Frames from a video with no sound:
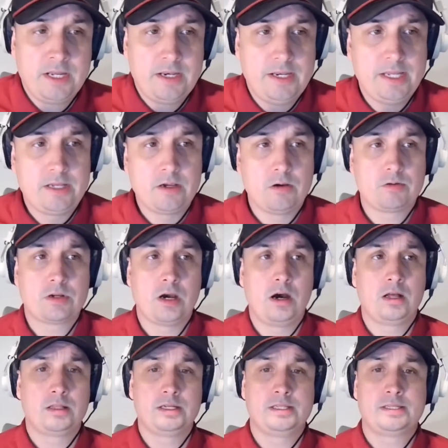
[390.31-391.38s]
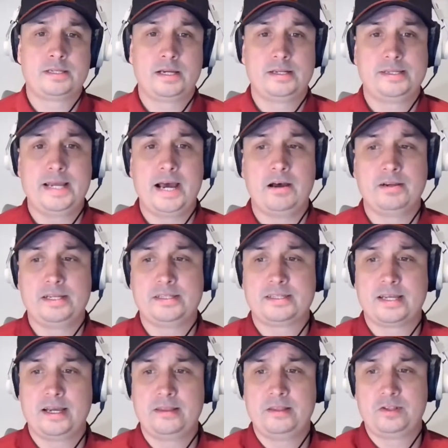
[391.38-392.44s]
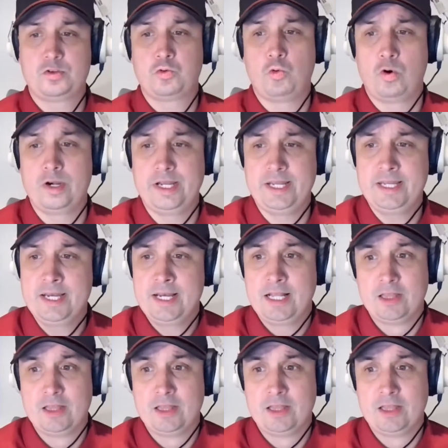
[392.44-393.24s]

Nico Collins down inside the 20.